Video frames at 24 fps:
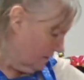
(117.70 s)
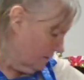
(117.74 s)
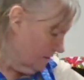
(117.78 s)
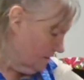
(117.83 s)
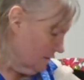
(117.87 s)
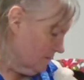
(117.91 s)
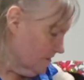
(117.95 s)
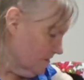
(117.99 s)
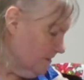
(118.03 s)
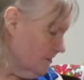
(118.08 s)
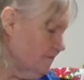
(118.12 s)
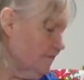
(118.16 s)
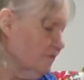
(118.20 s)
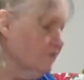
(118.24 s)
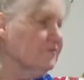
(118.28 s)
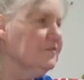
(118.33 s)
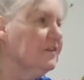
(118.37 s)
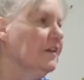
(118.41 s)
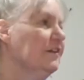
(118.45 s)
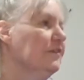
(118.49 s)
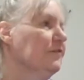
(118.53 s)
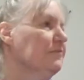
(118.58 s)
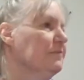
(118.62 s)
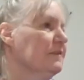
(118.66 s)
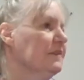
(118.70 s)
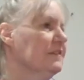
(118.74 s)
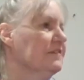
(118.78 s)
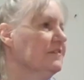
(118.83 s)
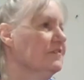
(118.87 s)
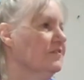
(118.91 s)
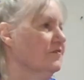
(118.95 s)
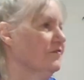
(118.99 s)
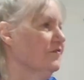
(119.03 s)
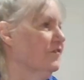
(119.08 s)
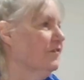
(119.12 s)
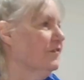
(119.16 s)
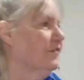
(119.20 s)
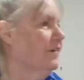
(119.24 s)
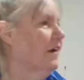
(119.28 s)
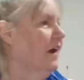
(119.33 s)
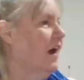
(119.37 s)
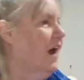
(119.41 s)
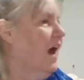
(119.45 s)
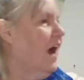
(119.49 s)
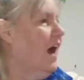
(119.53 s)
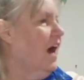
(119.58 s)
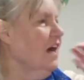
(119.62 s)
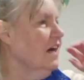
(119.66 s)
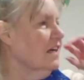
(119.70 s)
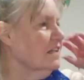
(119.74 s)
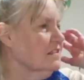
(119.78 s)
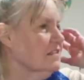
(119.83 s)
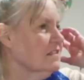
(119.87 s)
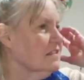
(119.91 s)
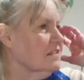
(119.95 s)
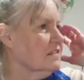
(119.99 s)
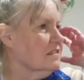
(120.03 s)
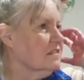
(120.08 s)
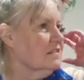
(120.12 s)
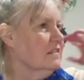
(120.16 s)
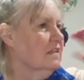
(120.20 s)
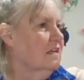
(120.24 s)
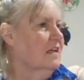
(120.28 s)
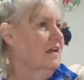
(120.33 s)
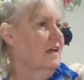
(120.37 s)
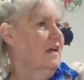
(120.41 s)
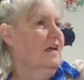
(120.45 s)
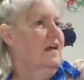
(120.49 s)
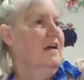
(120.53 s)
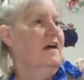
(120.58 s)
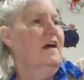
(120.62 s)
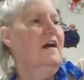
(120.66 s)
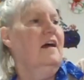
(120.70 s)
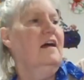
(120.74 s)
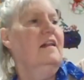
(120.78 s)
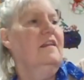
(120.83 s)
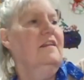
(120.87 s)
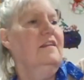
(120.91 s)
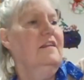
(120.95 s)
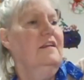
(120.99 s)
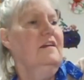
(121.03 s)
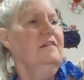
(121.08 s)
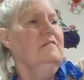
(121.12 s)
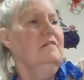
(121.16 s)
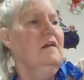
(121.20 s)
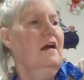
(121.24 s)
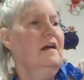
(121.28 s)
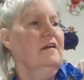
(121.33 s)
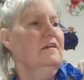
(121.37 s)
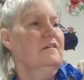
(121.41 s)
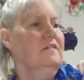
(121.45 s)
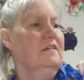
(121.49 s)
I'll save those other pieces for us. And then I'm